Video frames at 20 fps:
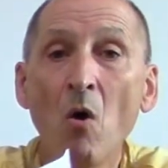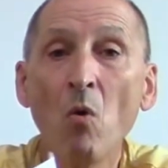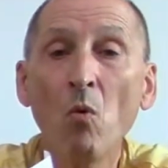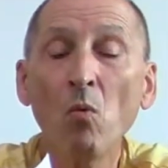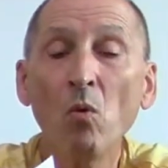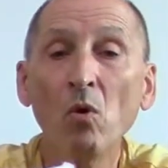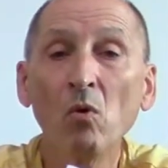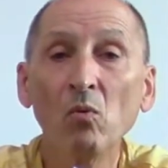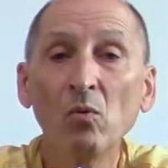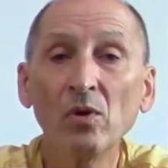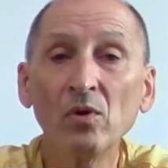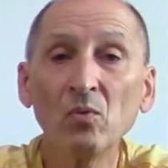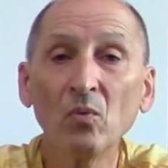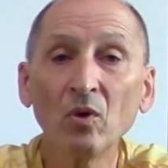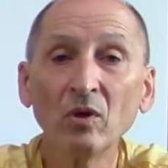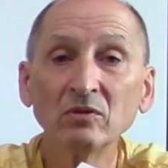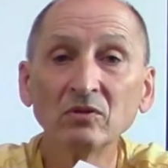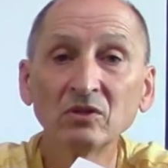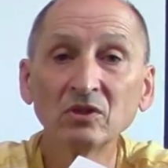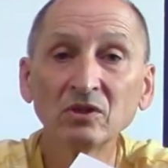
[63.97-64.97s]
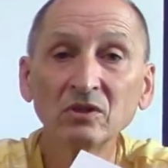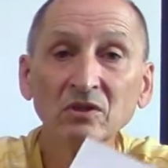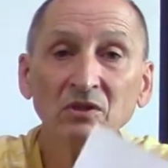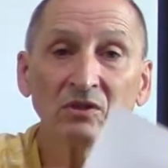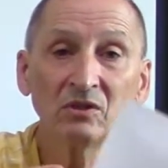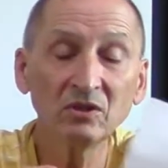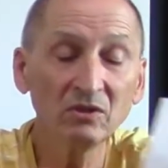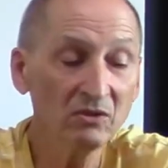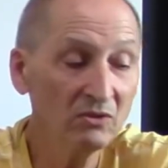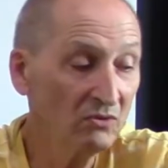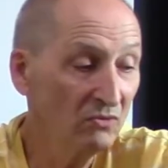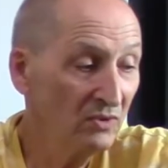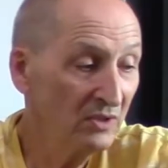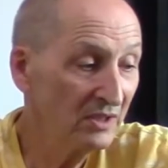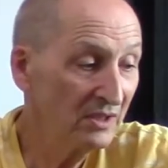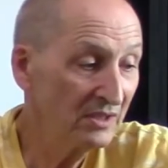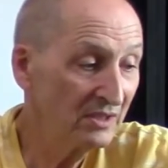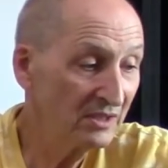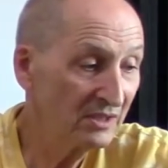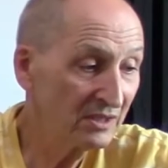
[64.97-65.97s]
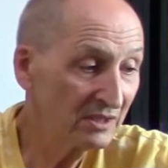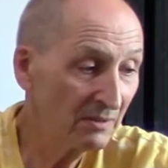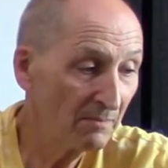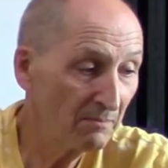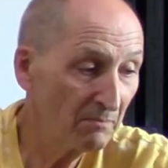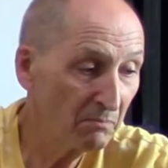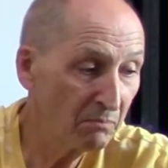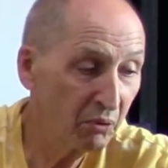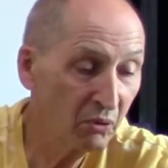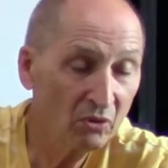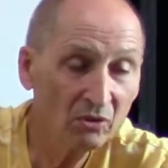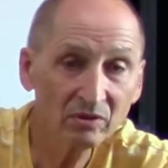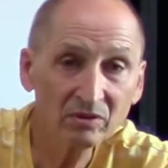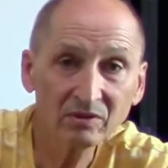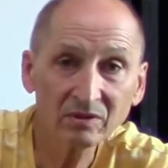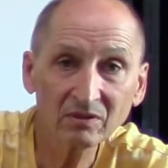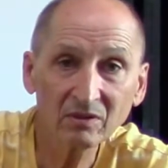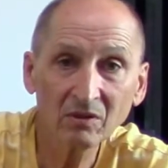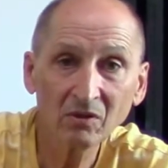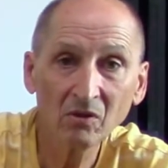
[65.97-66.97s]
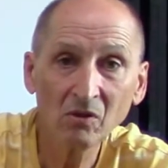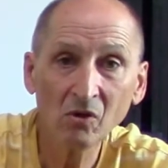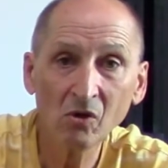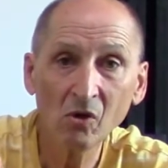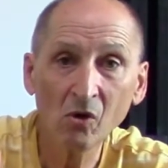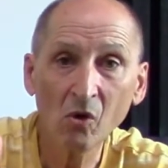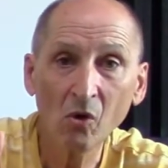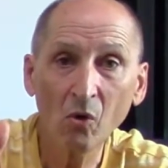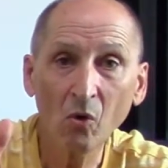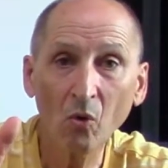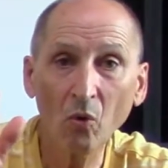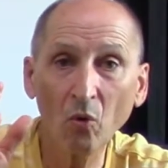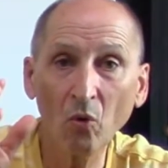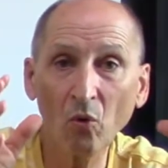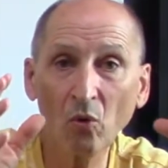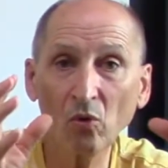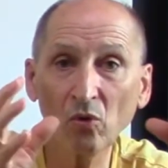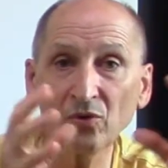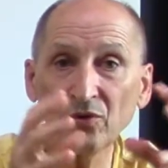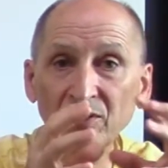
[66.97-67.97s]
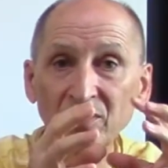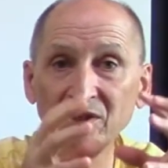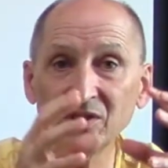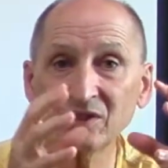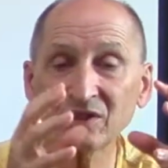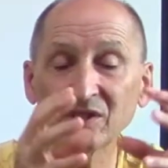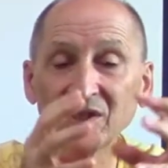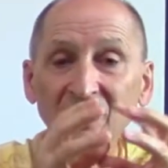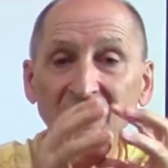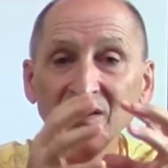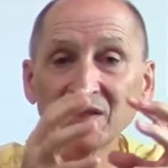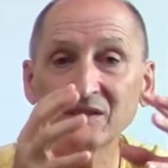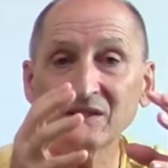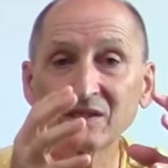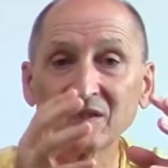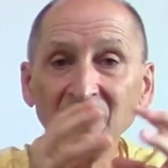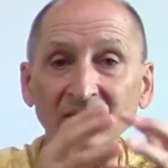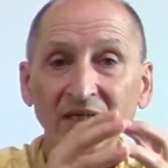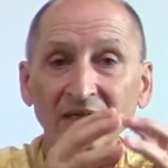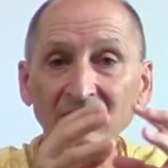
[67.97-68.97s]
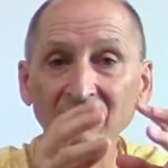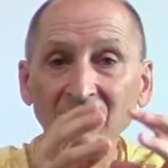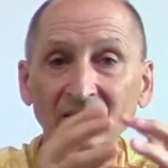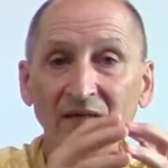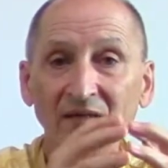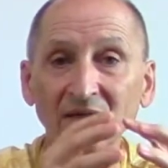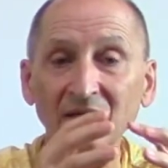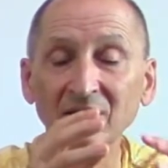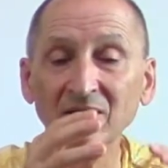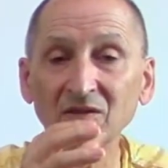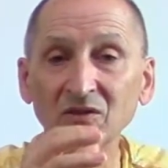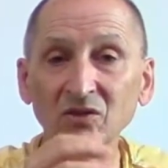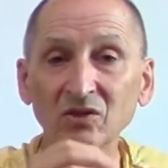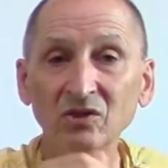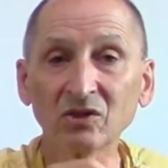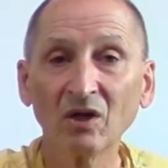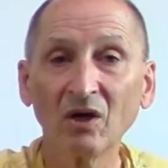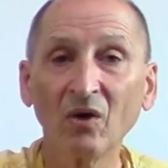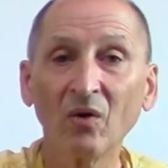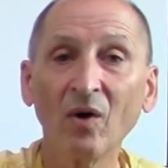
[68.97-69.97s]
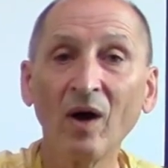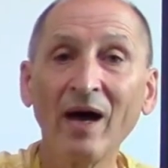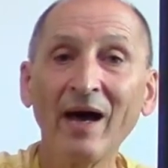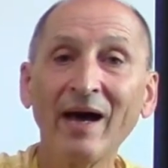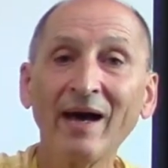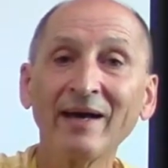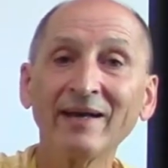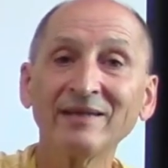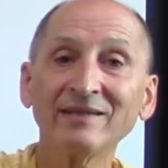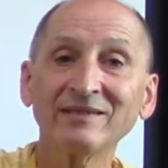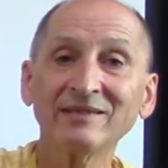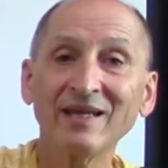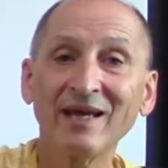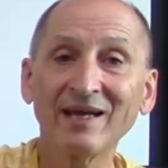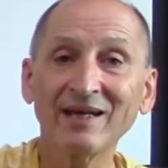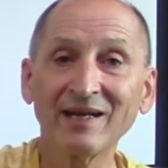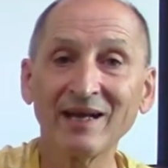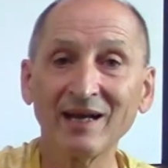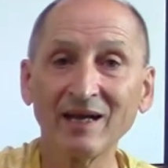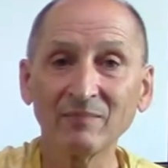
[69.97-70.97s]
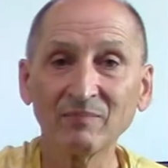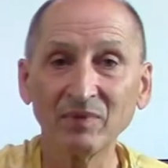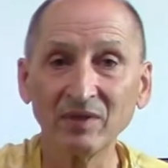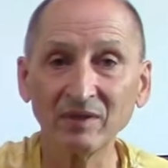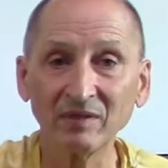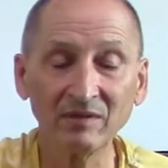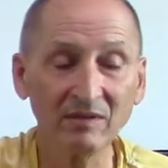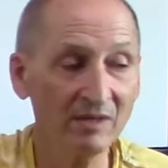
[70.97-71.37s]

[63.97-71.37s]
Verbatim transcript: What we want you to do is to put all these things together. So how does that happen?